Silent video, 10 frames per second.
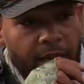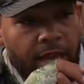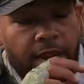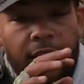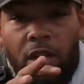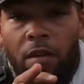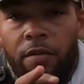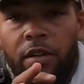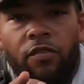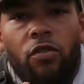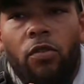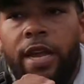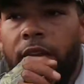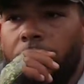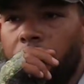and I love it. It's
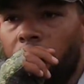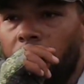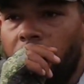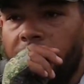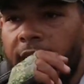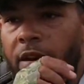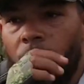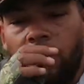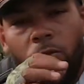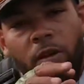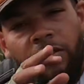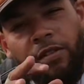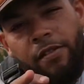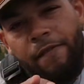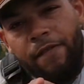great, but again, when the rest of
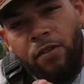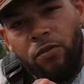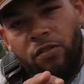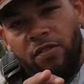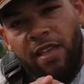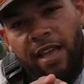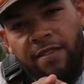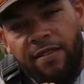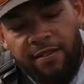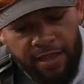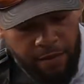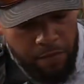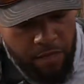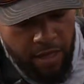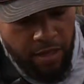the field just has the same
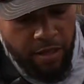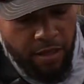thing,